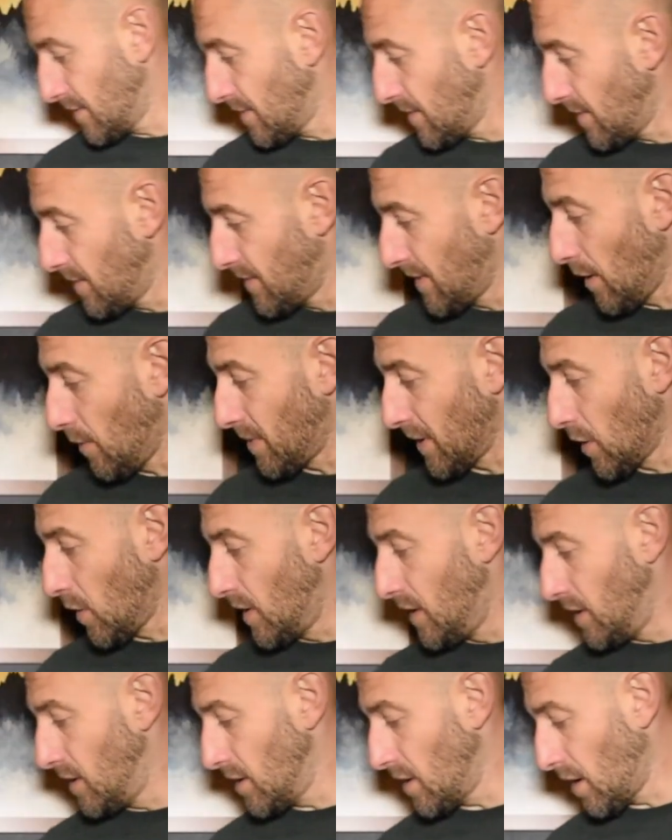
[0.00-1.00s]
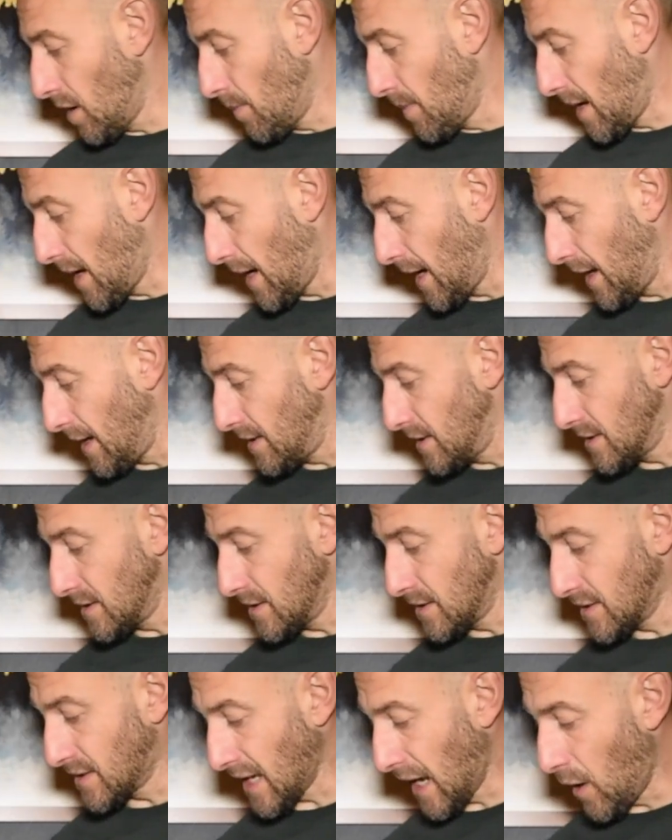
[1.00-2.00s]
they'll be going on my
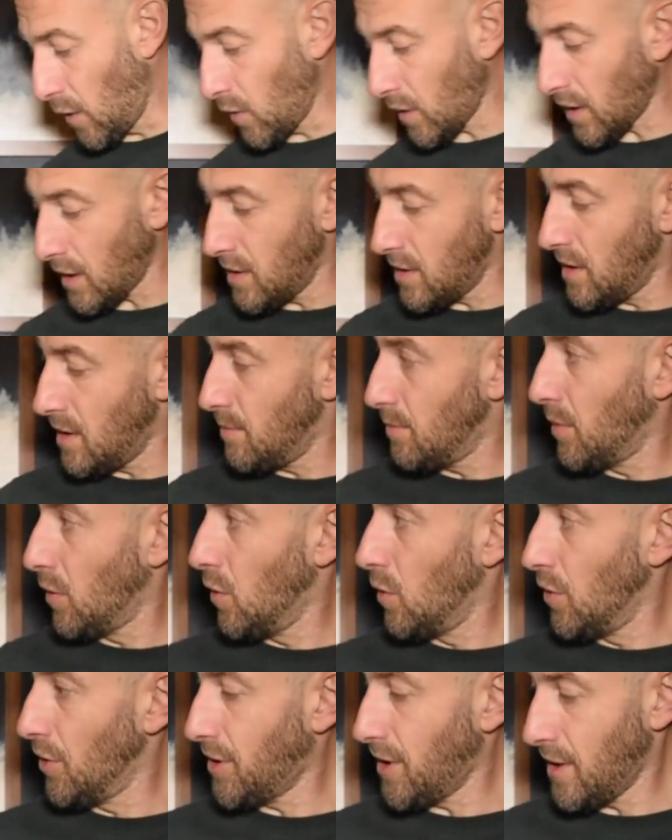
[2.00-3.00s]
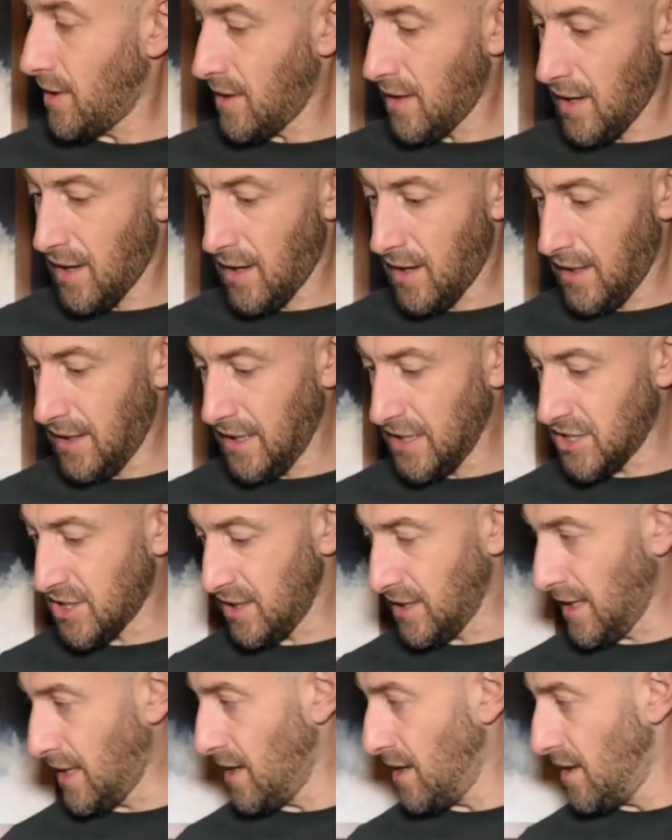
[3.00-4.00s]
Dowk board
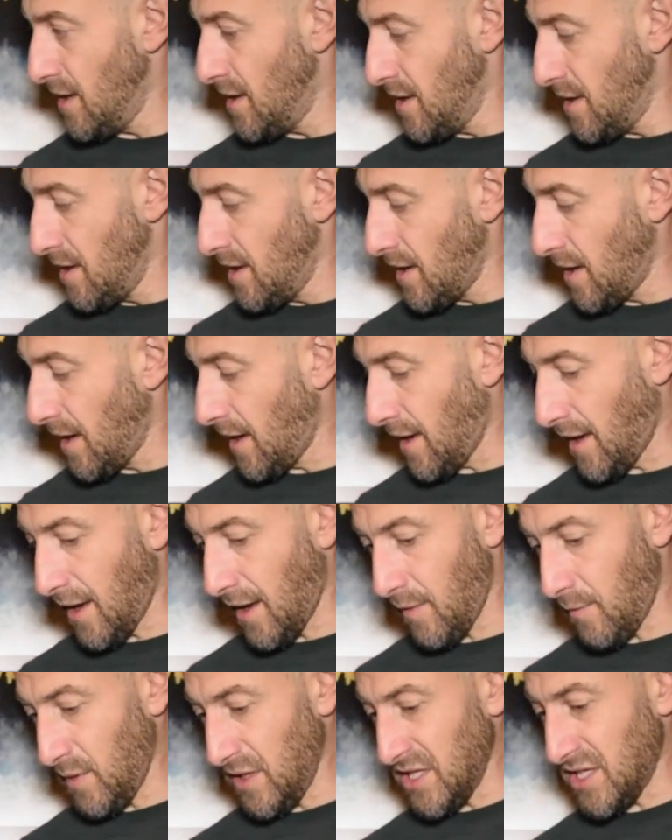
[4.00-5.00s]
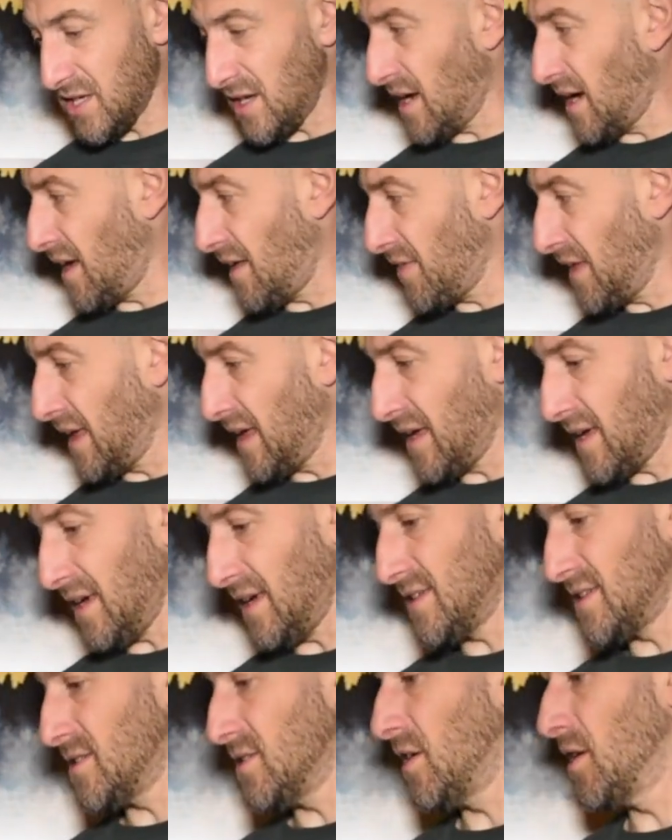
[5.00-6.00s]
initially. Which I think
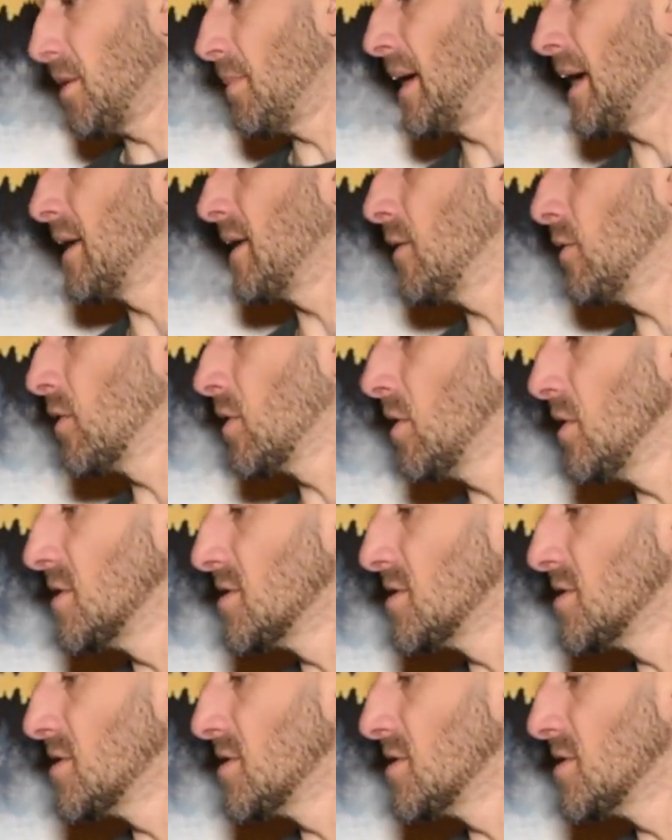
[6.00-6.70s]
is not a bad little colour